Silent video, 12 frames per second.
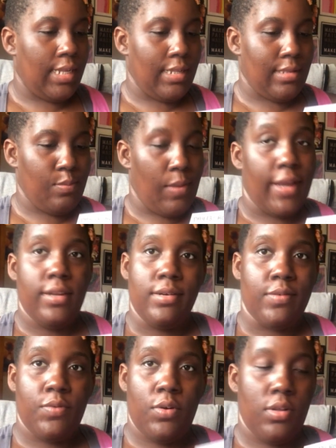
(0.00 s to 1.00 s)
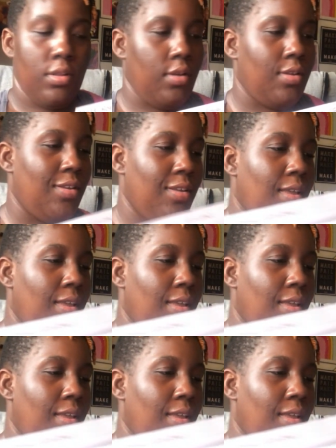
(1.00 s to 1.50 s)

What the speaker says: that's my downfall.